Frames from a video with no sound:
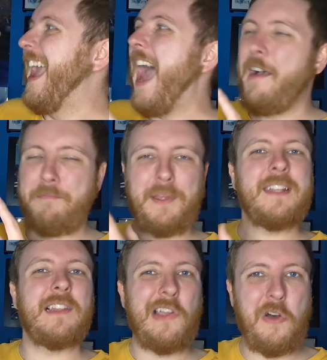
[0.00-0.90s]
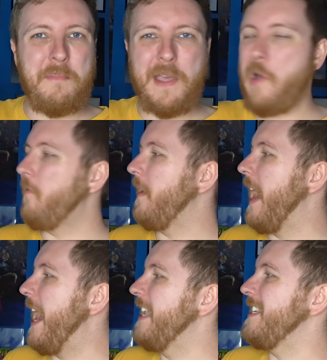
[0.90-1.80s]
I've played a little bit of it,
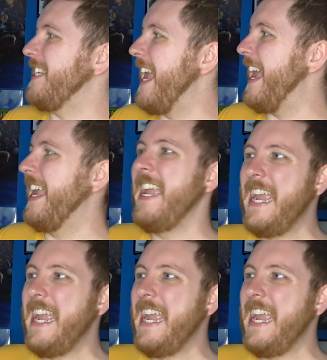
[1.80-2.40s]
and yeah,